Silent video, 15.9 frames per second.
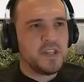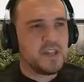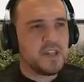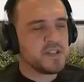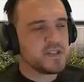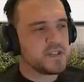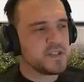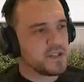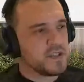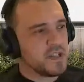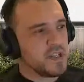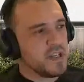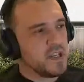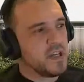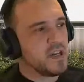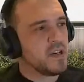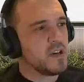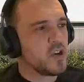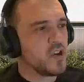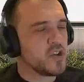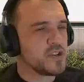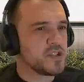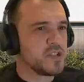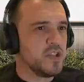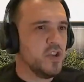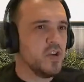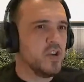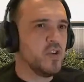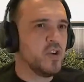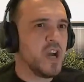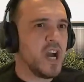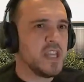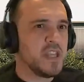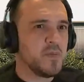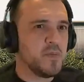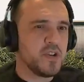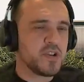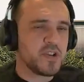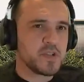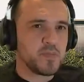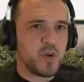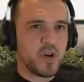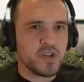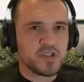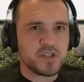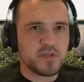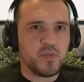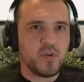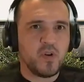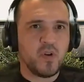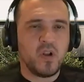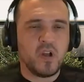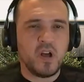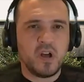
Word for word: yeah it is because uh, you you gotta be responsible.